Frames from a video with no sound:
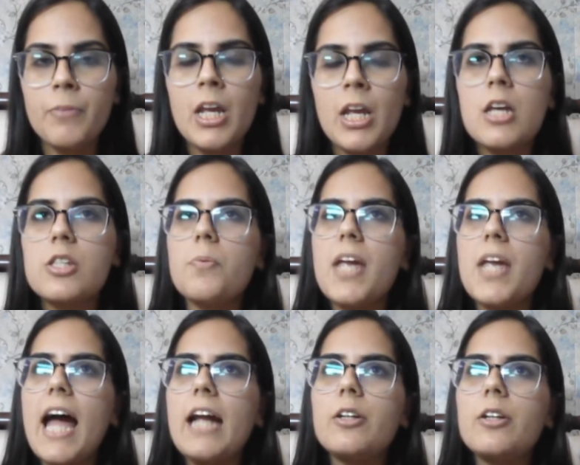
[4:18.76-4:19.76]
So we had
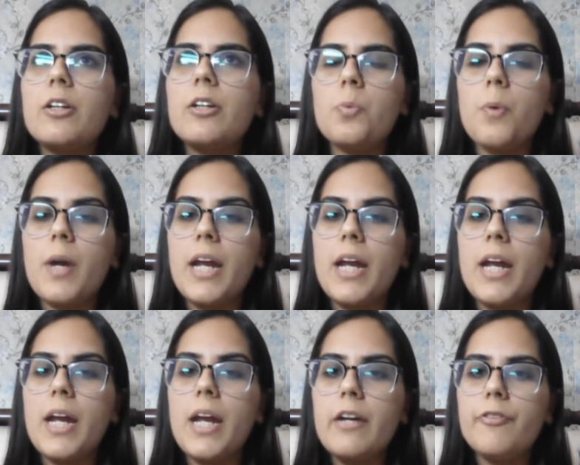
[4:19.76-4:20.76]
to wait for longer
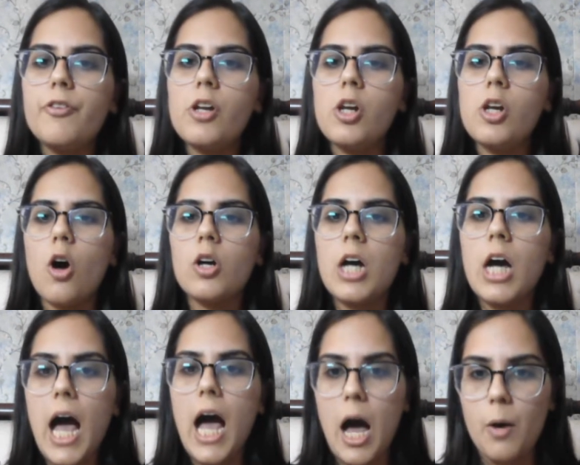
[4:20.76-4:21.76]
hours. It
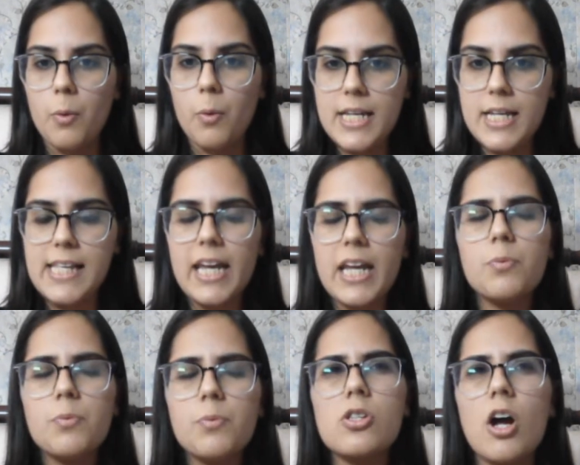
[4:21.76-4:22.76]
was not just
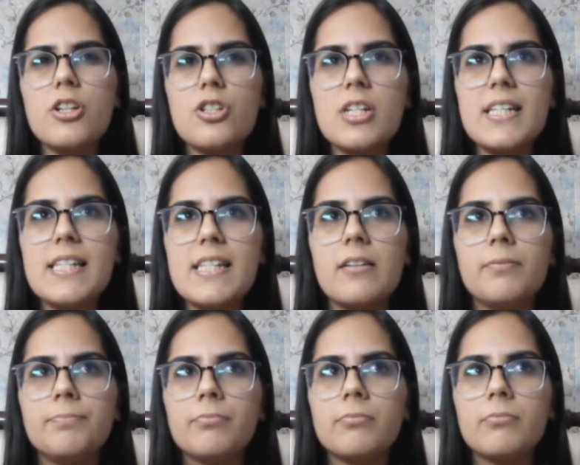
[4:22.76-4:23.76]
not a very
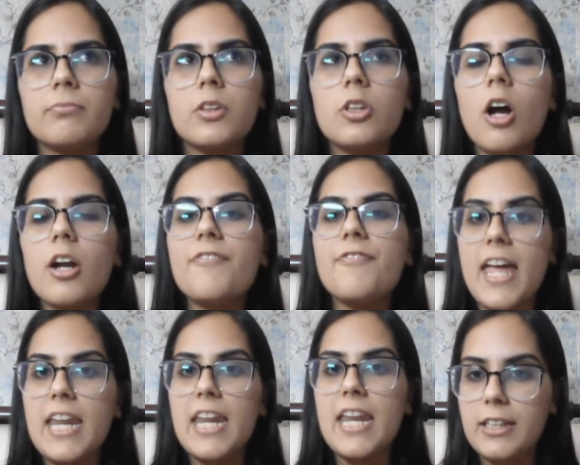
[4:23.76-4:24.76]
effective
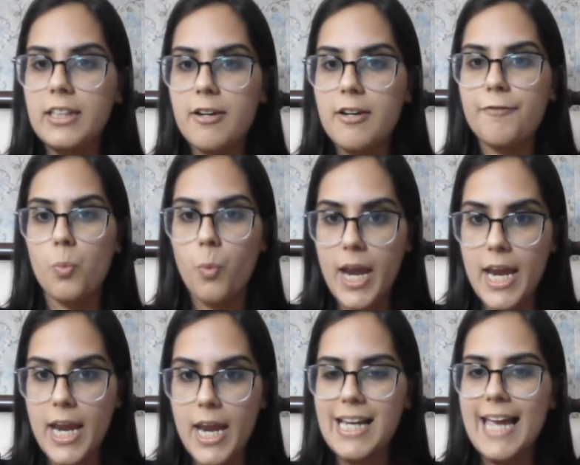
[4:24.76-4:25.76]
way to
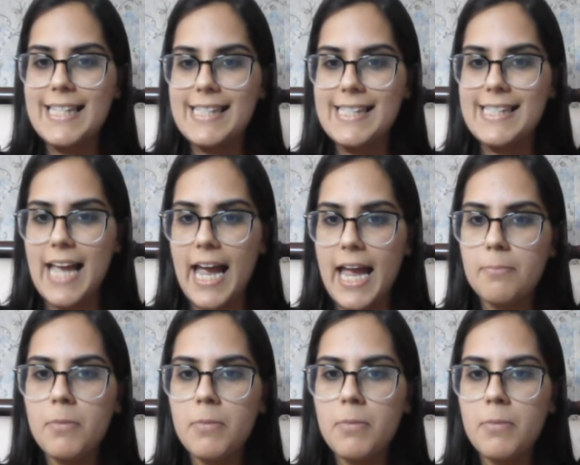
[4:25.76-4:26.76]
utilize time,
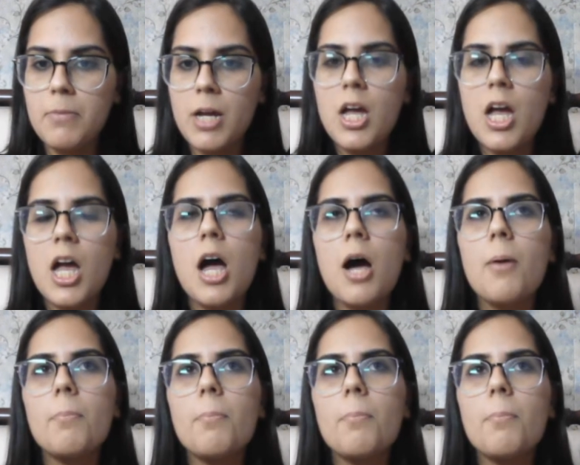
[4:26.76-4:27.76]
but also
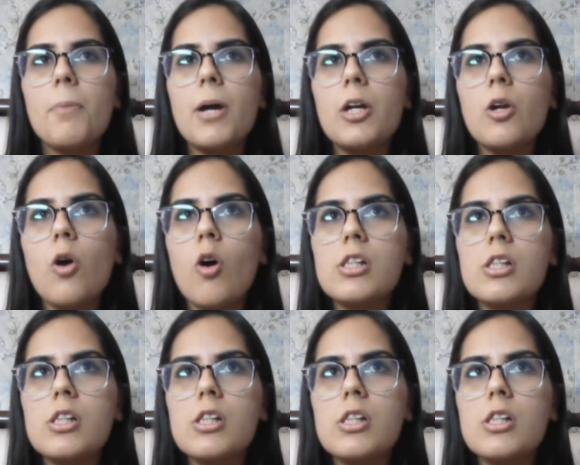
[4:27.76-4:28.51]
very tiresome